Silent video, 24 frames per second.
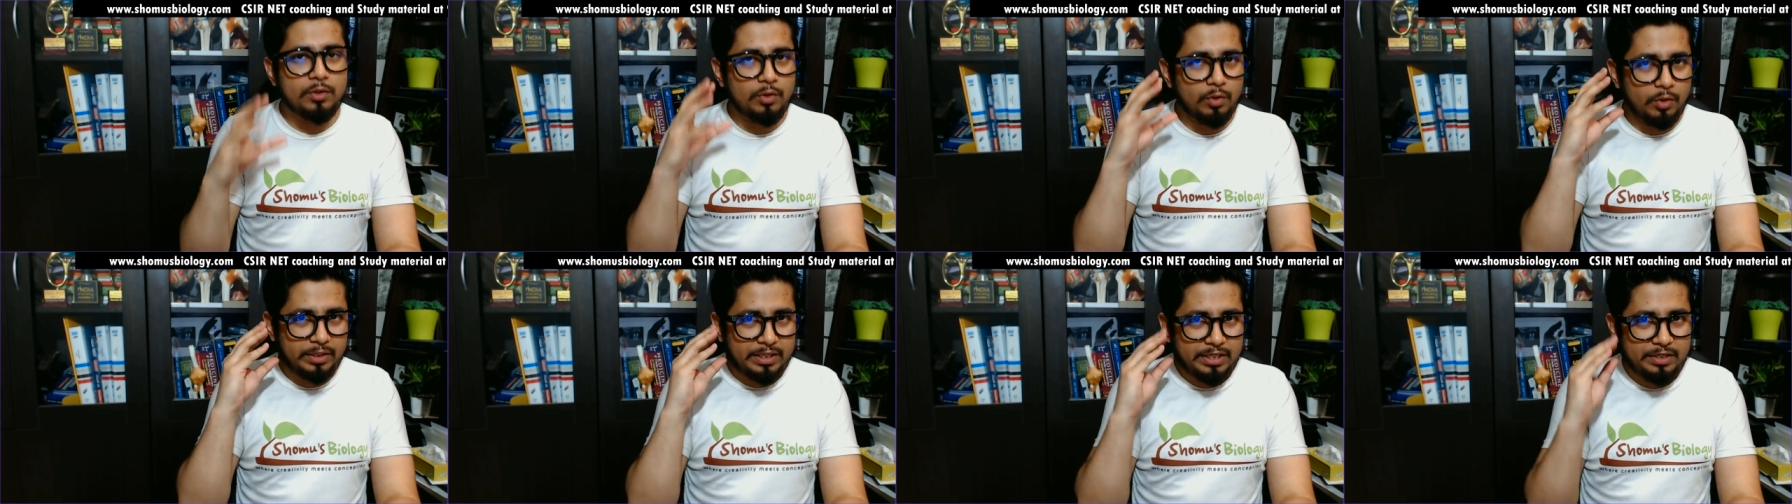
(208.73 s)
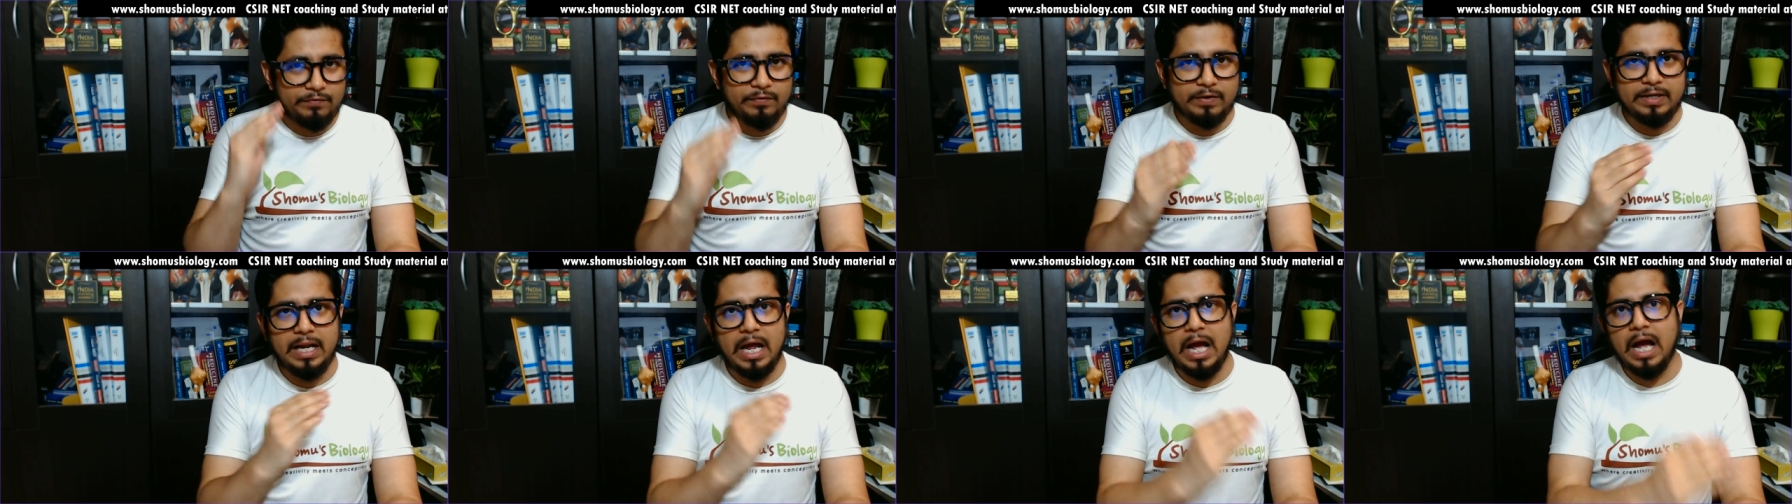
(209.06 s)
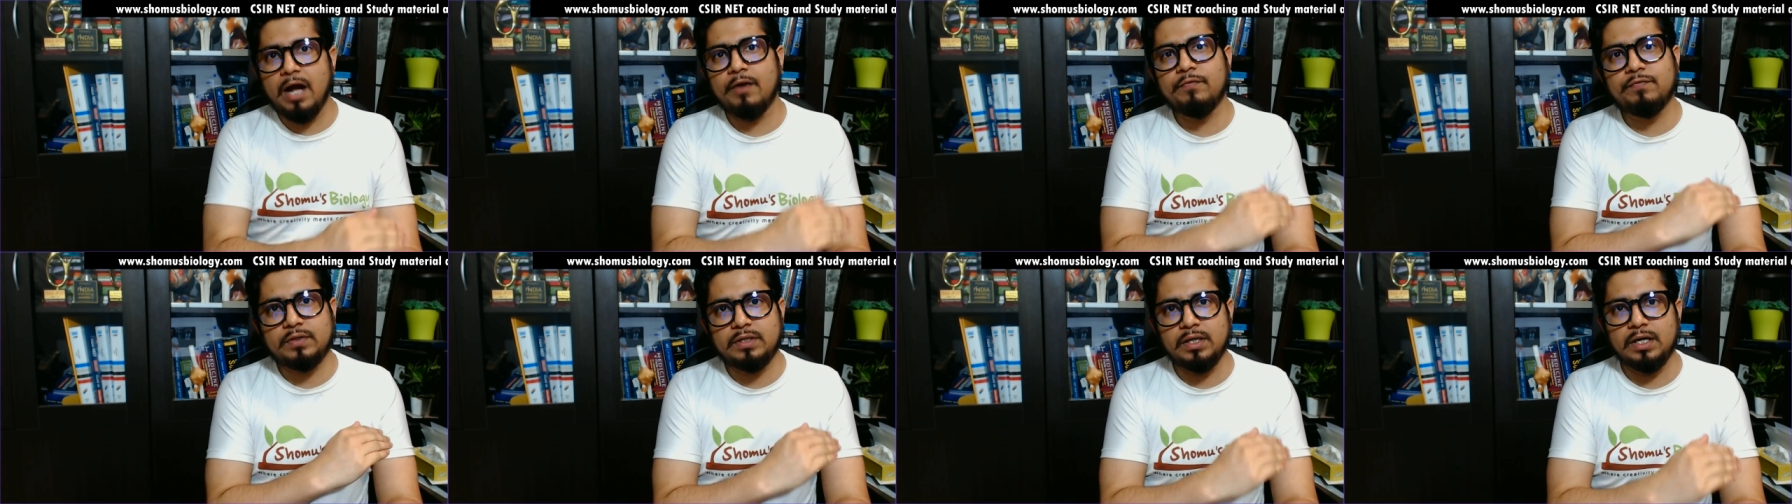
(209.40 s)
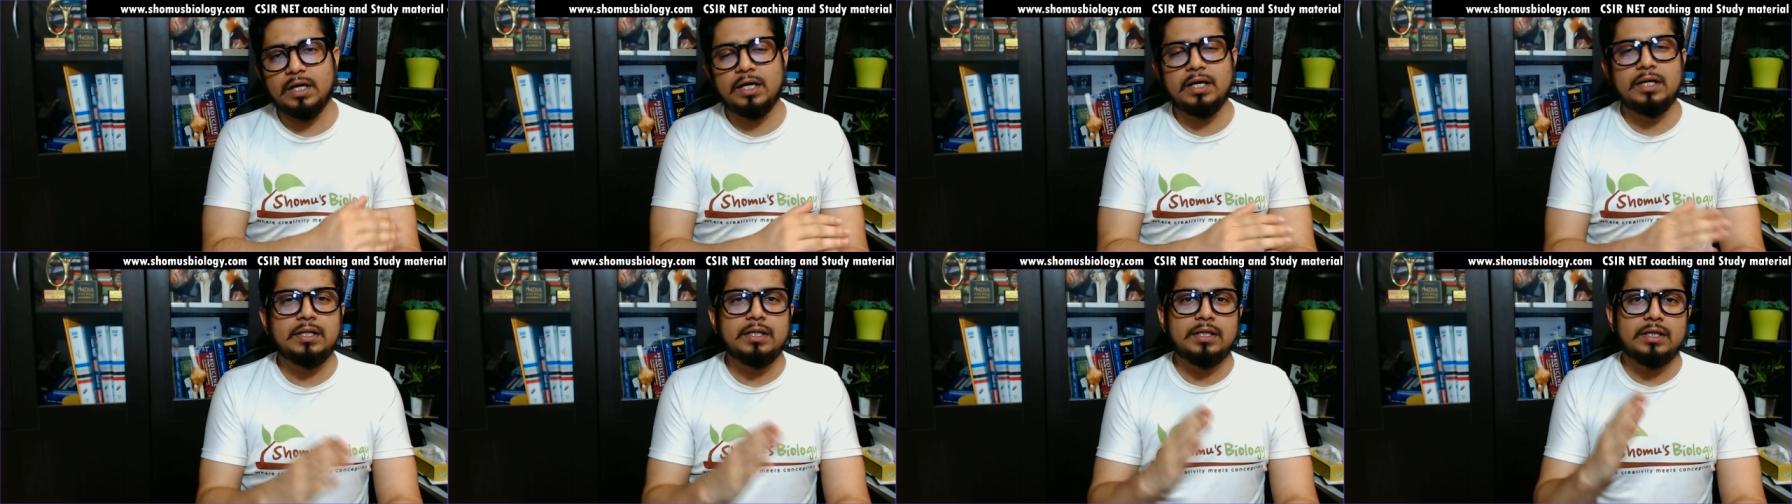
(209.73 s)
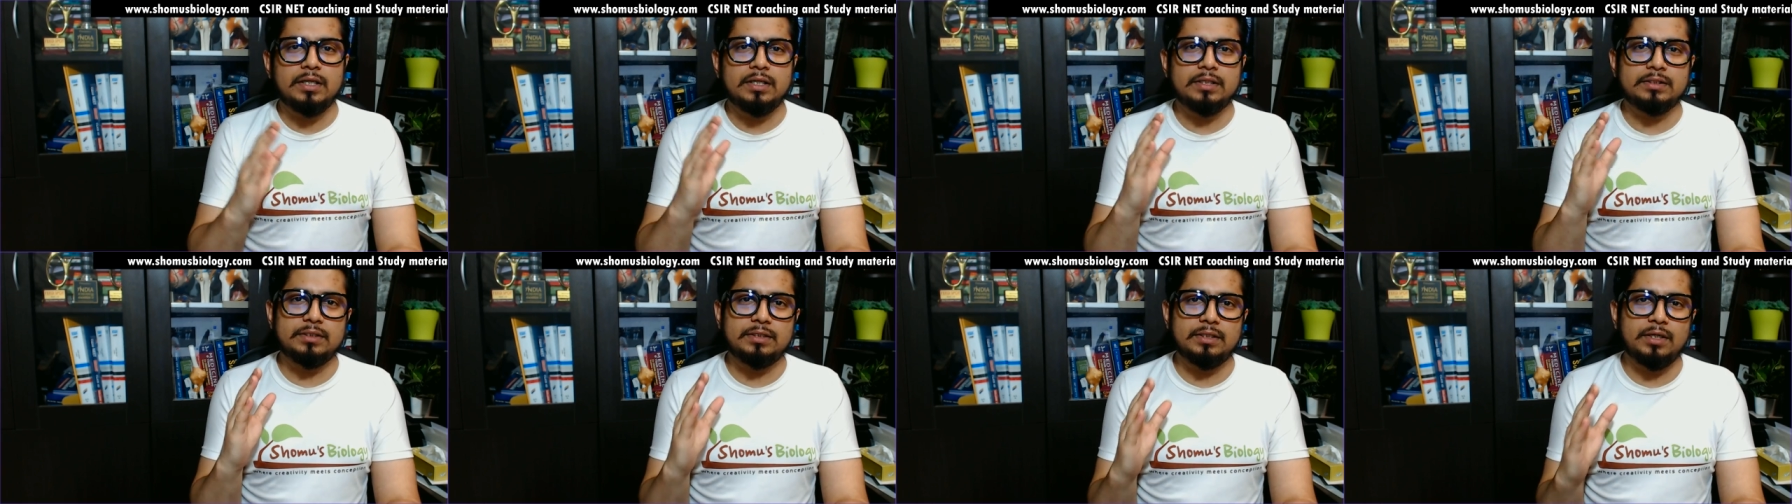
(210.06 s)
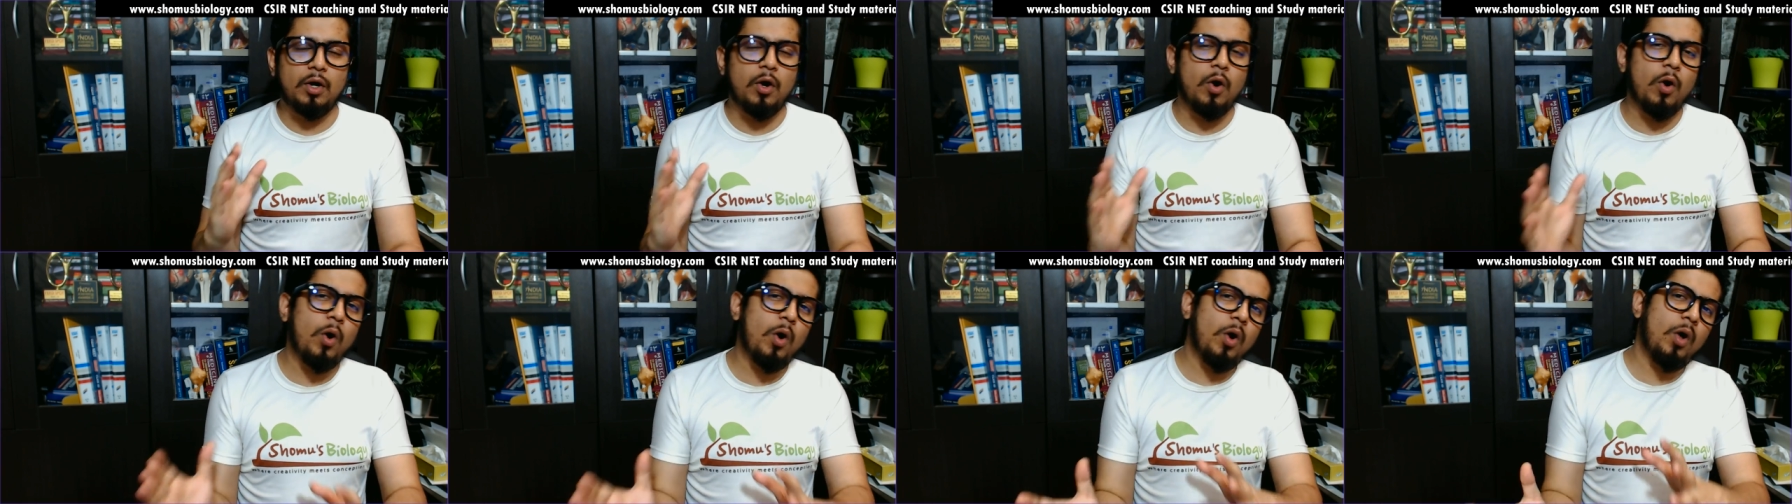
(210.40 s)
Even after
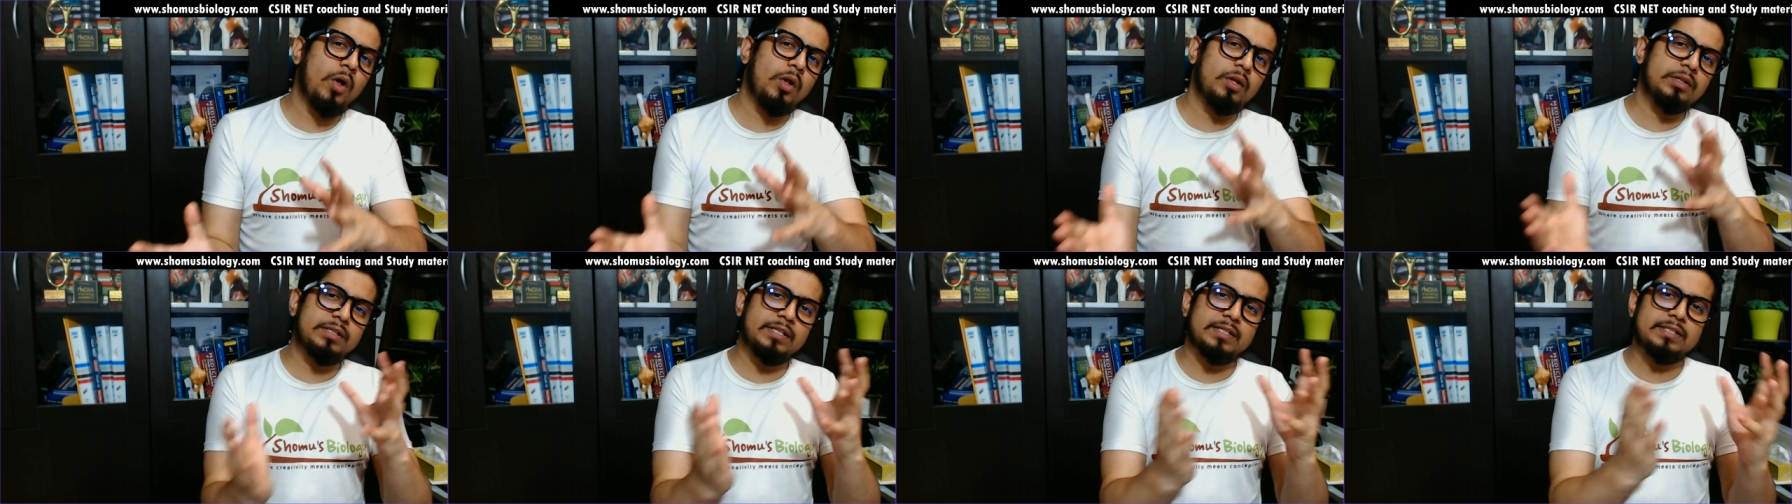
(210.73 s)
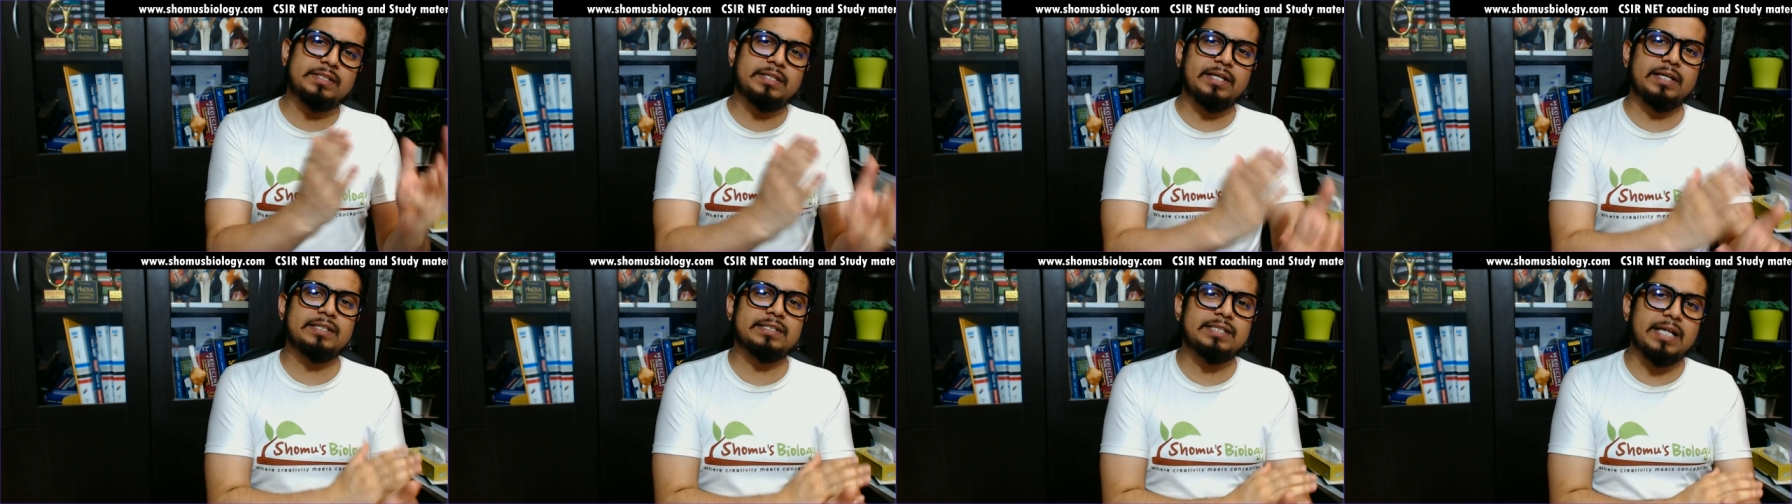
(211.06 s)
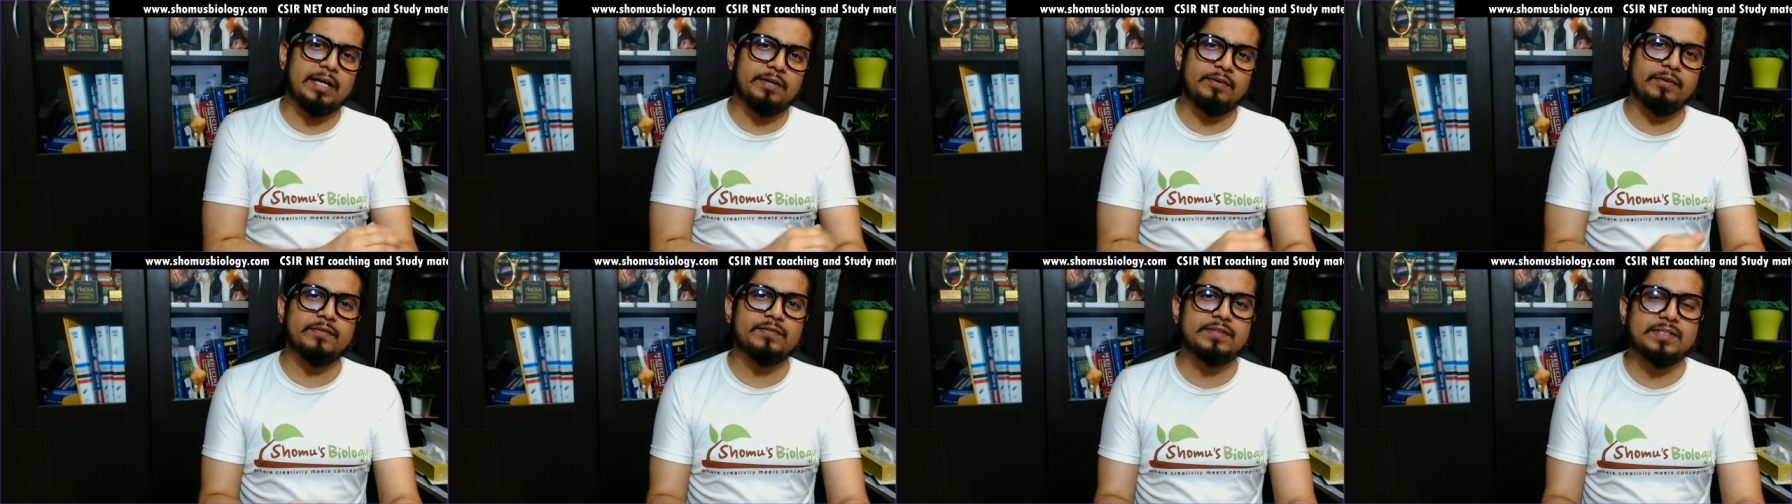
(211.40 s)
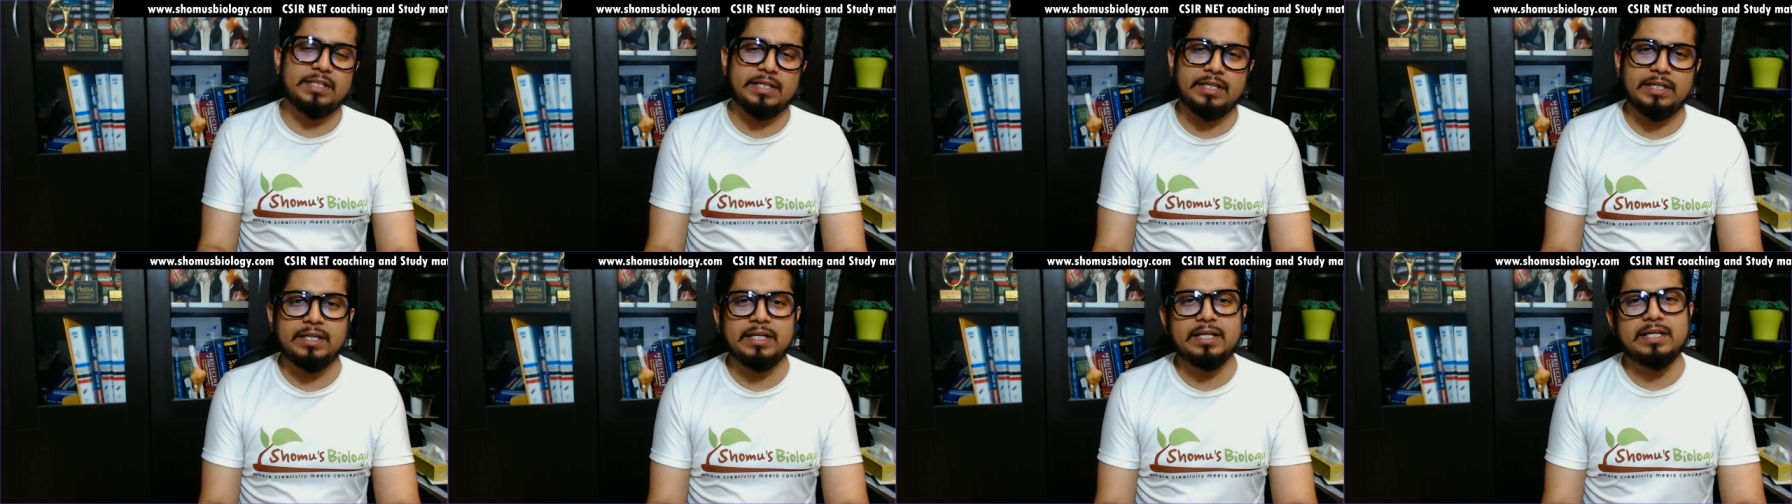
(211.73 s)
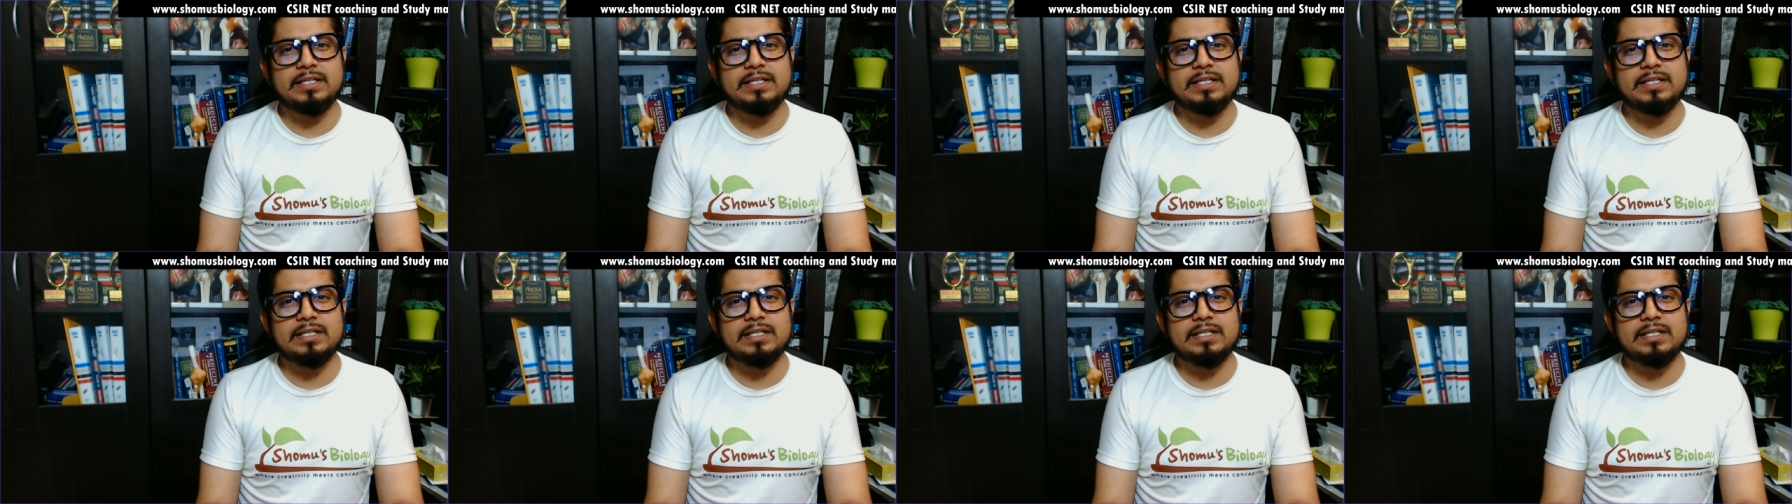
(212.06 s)
all these things that you have seen,